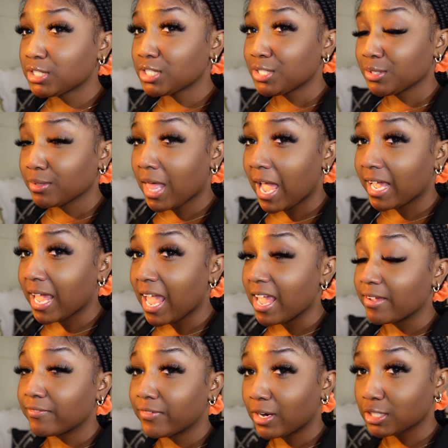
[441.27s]
to do like
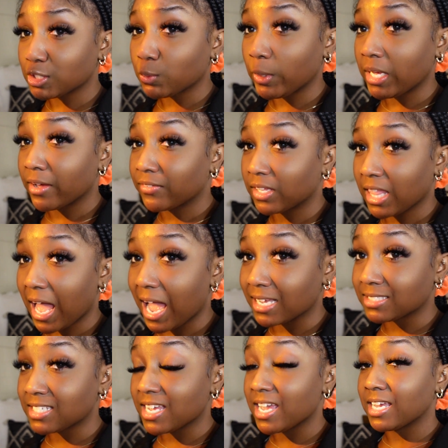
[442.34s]
a first week of
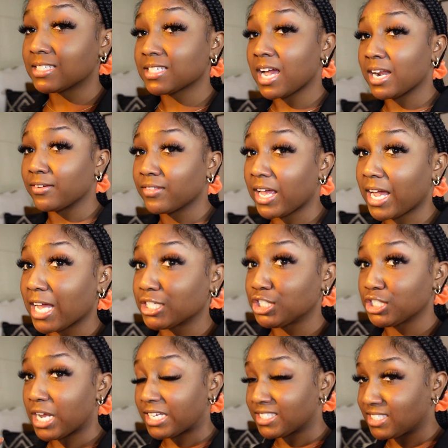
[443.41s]
classes, kind of like
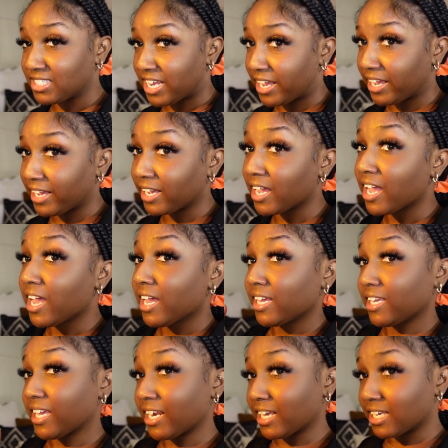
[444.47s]
adjusting,
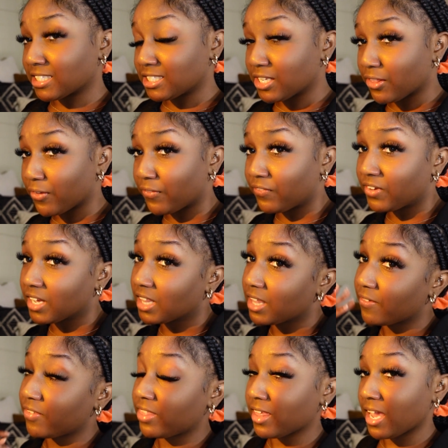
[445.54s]
getting into the feel
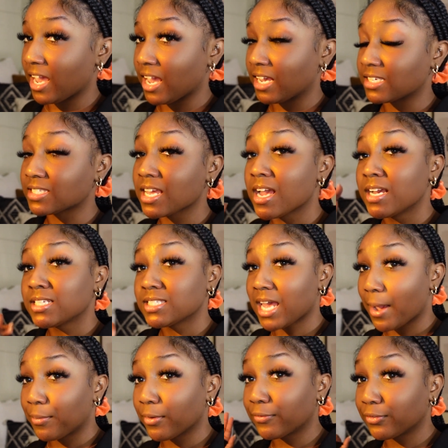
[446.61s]
of things
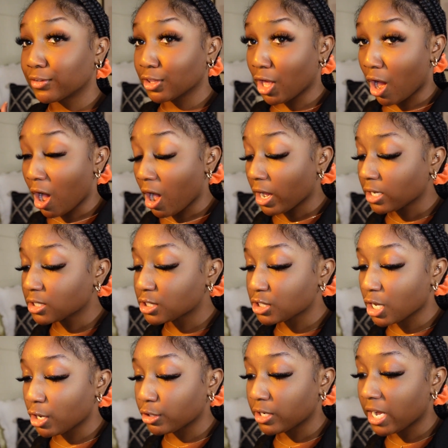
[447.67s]
type of vlog.
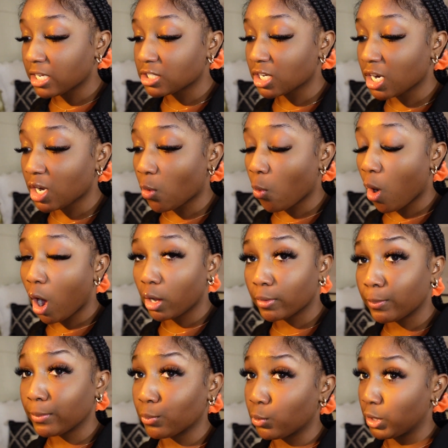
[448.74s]
So you guys are gonna walk
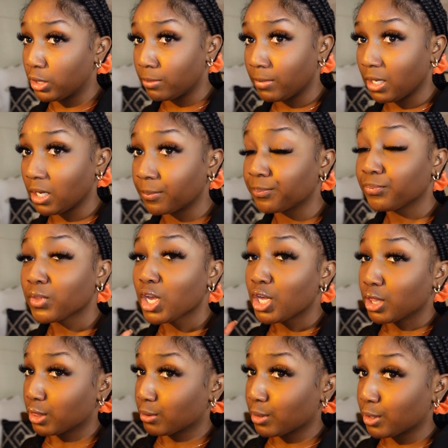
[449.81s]
with me
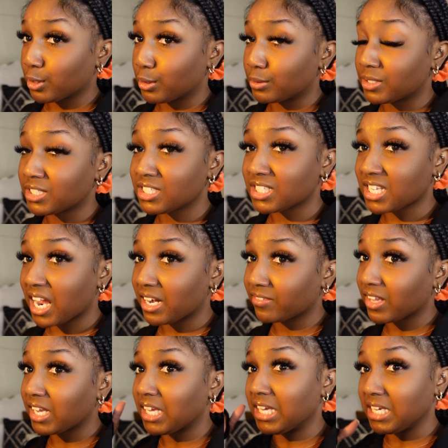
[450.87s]
through just kind of
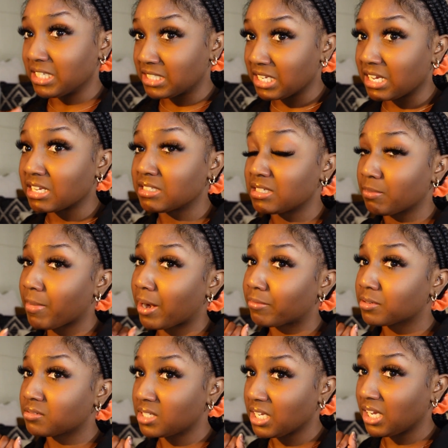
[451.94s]
like easing into my
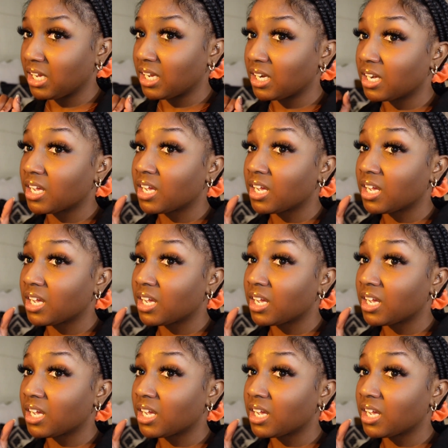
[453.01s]
routine,